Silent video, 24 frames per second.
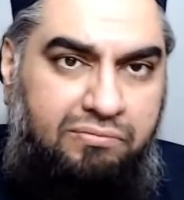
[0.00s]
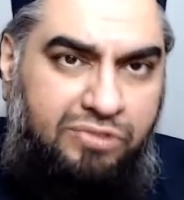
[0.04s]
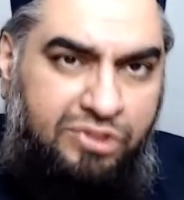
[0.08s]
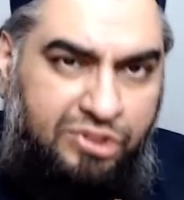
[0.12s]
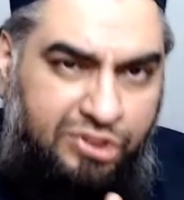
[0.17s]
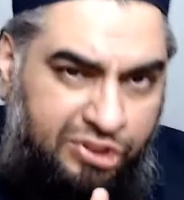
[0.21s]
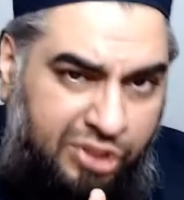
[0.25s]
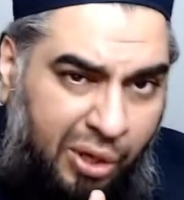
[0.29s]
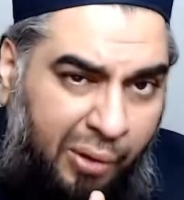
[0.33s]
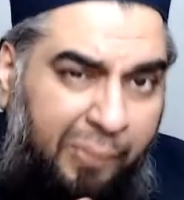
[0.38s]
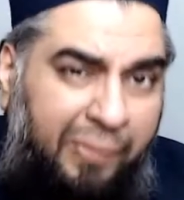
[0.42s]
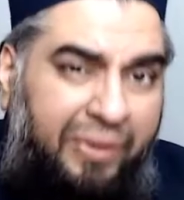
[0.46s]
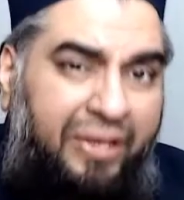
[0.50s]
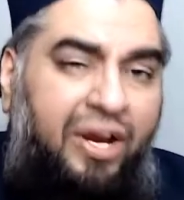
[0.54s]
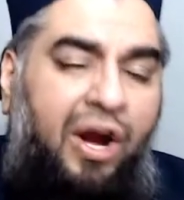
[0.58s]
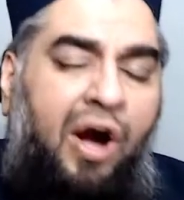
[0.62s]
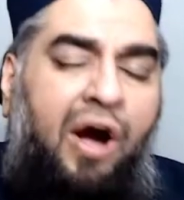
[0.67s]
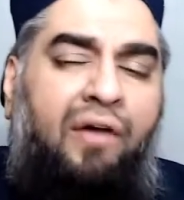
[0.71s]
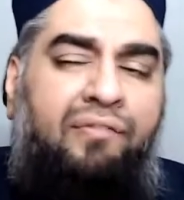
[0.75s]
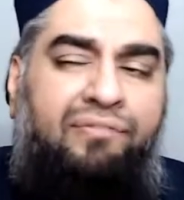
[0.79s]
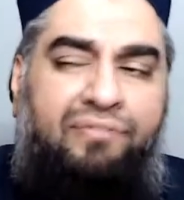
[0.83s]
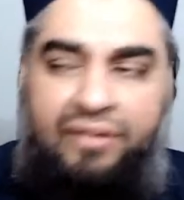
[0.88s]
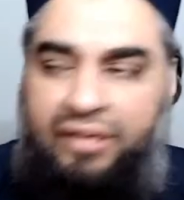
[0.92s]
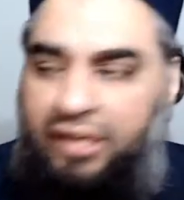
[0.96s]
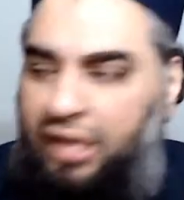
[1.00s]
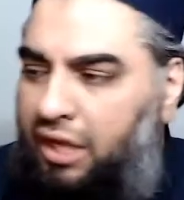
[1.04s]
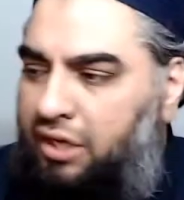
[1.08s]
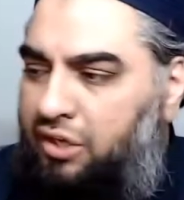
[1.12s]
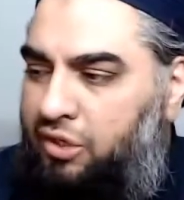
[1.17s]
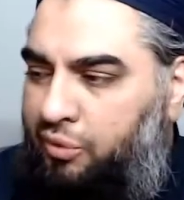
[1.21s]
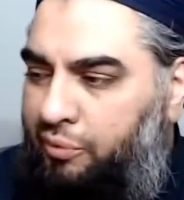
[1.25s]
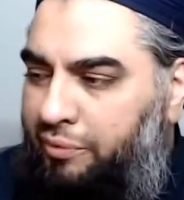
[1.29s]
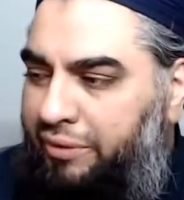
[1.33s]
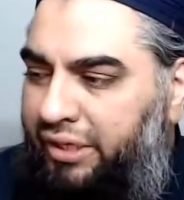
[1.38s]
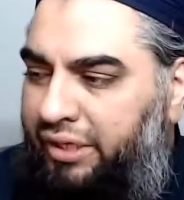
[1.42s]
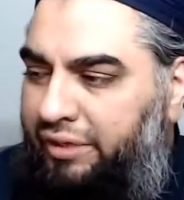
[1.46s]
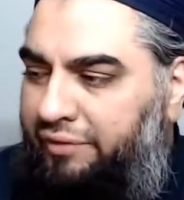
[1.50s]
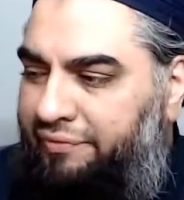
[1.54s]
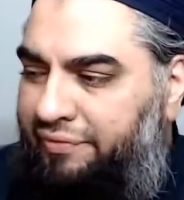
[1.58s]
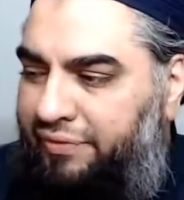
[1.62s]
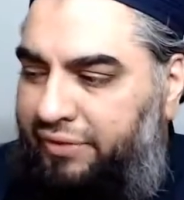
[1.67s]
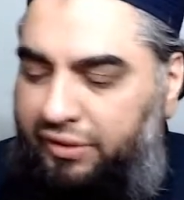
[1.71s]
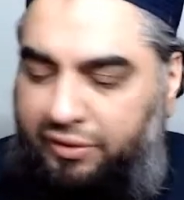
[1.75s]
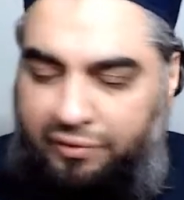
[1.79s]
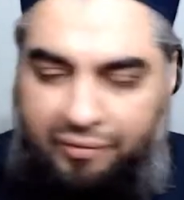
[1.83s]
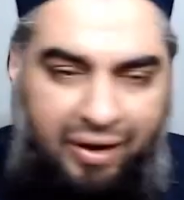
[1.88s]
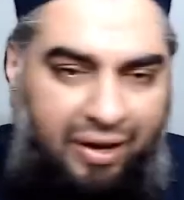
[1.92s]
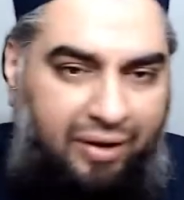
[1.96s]
showing off and not doing it
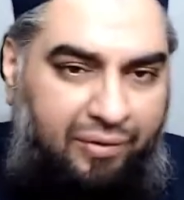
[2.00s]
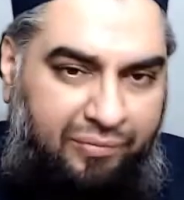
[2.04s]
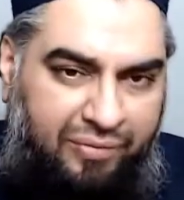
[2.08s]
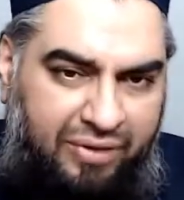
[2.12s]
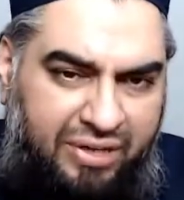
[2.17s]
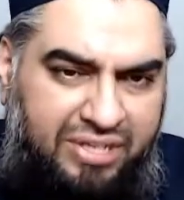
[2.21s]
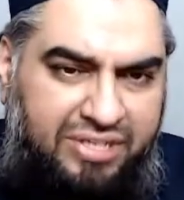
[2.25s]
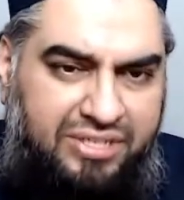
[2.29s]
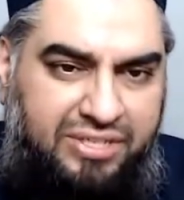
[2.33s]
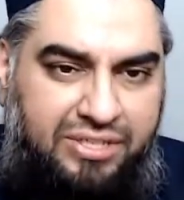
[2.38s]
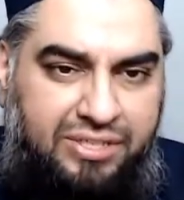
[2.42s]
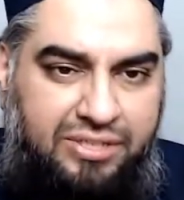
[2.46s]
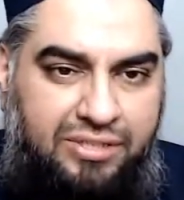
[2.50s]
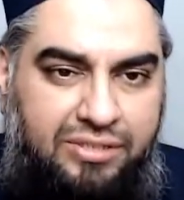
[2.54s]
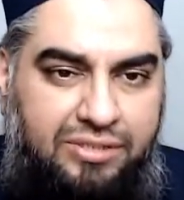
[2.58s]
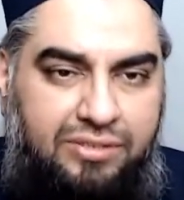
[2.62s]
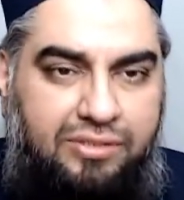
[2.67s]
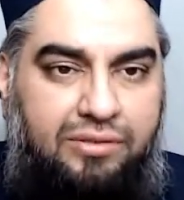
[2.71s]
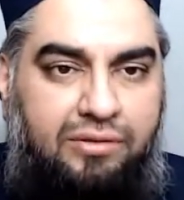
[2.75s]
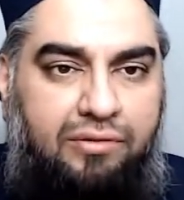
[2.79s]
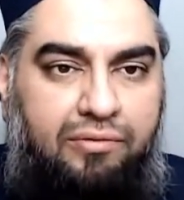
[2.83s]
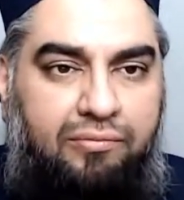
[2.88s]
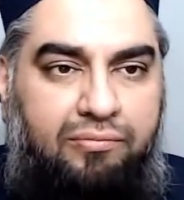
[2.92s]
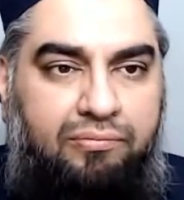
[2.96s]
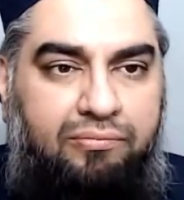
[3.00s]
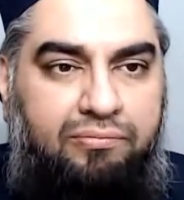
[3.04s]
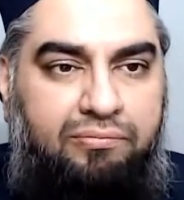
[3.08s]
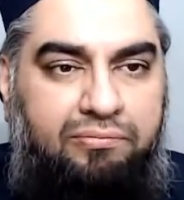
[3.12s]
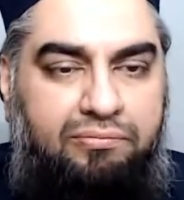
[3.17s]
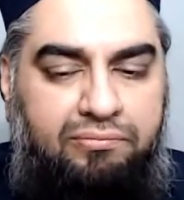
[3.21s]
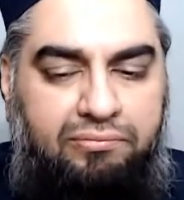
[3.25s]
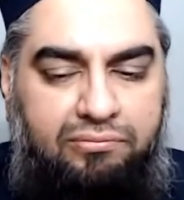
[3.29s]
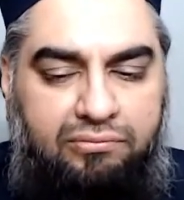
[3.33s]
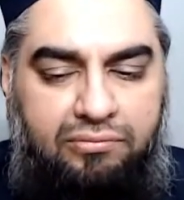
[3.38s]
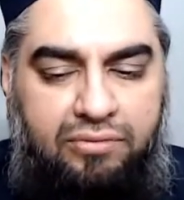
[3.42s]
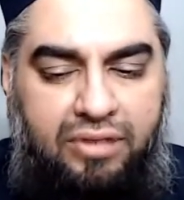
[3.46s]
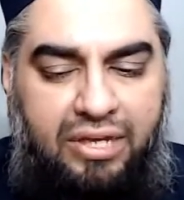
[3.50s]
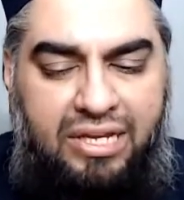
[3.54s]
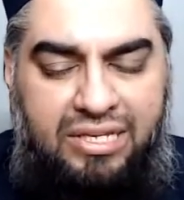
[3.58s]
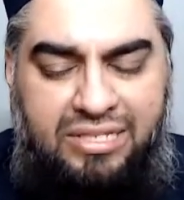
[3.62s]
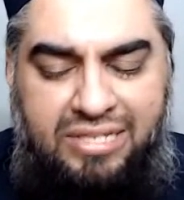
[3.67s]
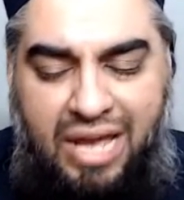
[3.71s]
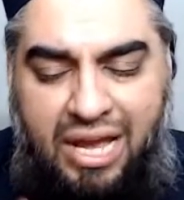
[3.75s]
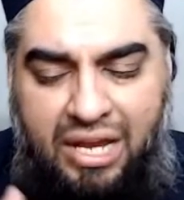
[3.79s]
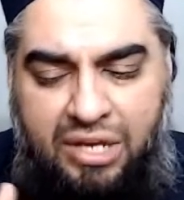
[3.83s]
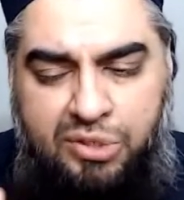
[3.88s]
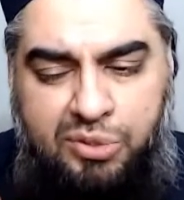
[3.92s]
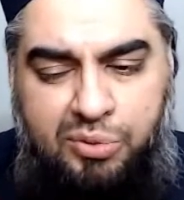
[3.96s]
for the right reasons
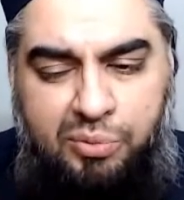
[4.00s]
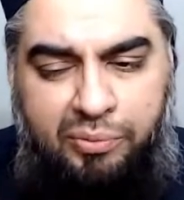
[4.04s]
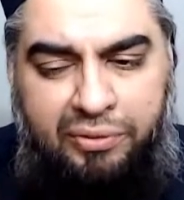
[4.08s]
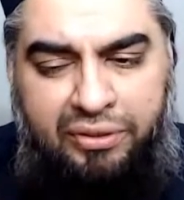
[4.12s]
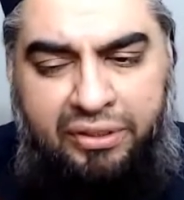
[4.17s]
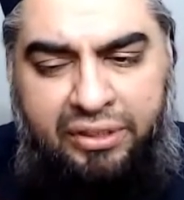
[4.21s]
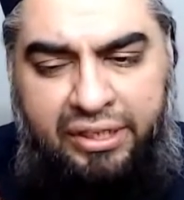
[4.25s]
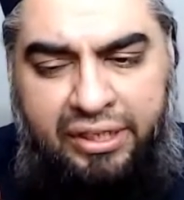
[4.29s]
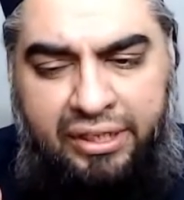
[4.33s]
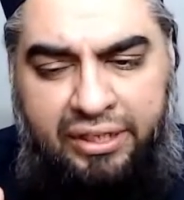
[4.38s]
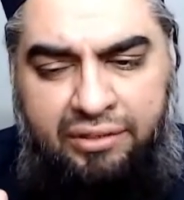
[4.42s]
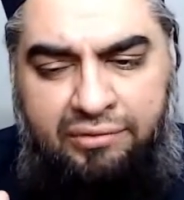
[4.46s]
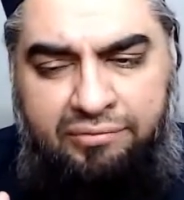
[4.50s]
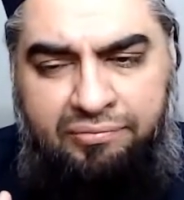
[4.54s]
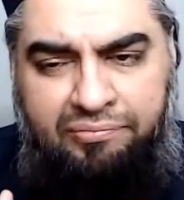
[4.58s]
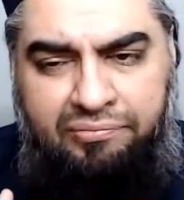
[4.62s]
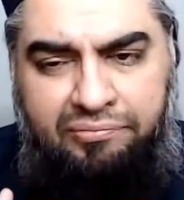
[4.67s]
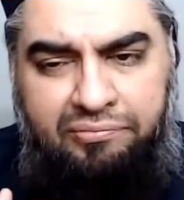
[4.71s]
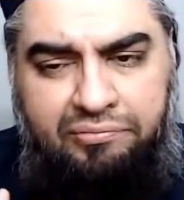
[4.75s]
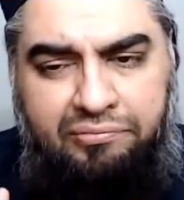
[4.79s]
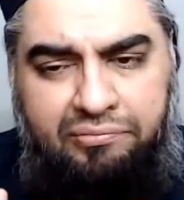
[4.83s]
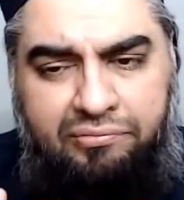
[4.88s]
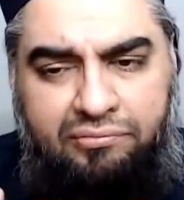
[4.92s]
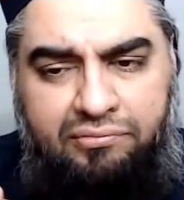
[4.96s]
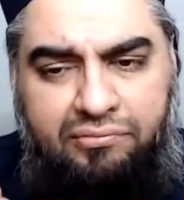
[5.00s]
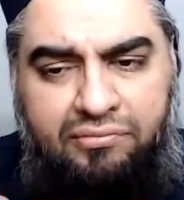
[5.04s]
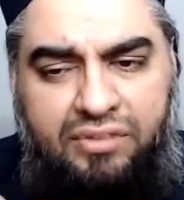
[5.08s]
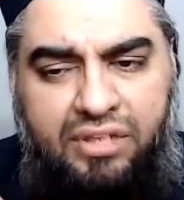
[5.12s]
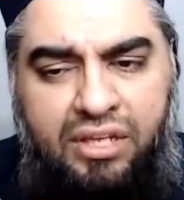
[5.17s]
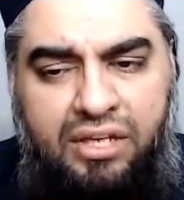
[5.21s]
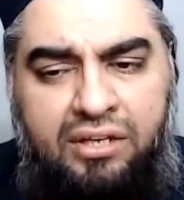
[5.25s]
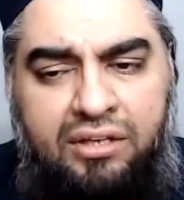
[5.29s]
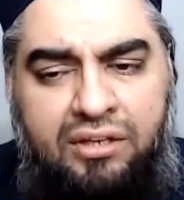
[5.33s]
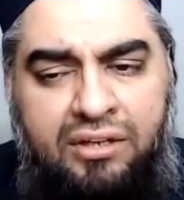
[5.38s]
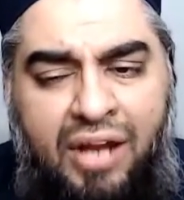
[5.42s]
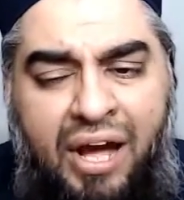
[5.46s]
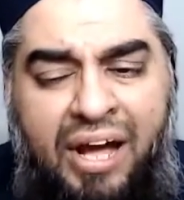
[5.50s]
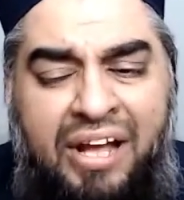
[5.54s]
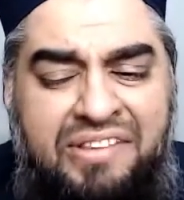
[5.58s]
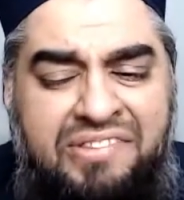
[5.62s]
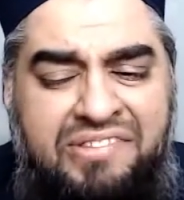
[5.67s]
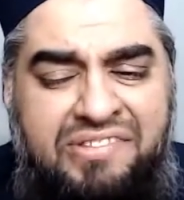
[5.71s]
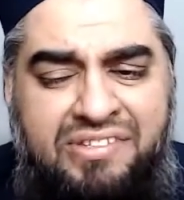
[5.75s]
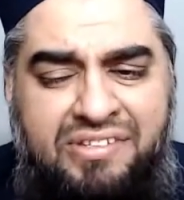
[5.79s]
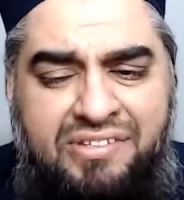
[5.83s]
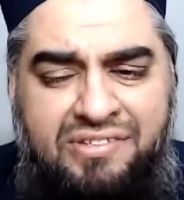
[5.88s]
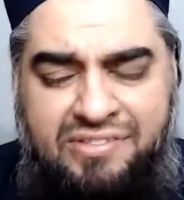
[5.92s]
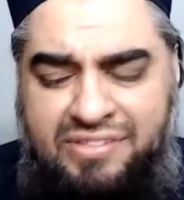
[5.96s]
is actually
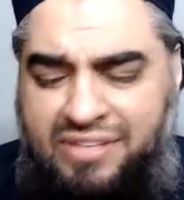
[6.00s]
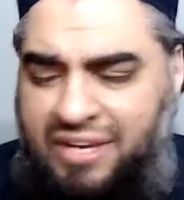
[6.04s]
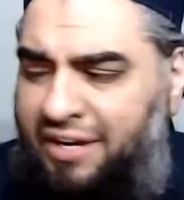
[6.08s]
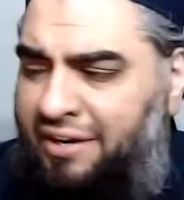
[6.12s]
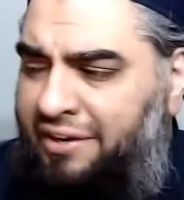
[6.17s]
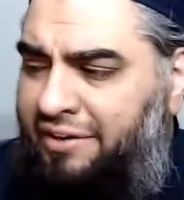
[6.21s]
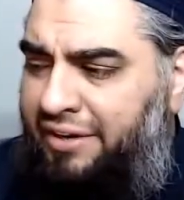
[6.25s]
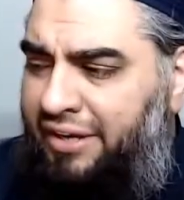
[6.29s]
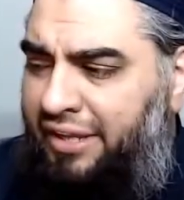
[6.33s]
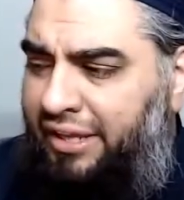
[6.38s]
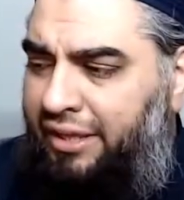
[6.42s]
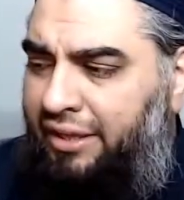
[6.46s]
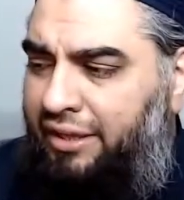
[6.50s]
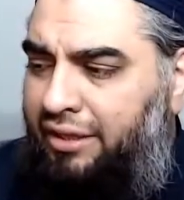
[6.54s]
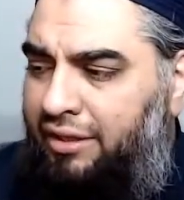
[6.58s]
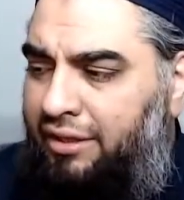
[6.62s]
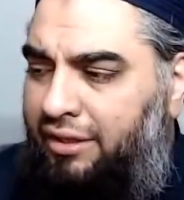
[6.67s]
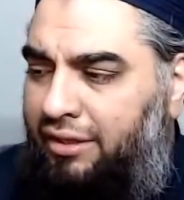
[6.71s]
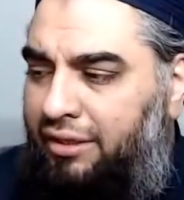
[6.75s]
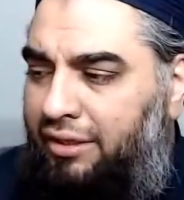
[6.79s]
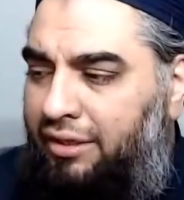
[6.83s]
not sincerity,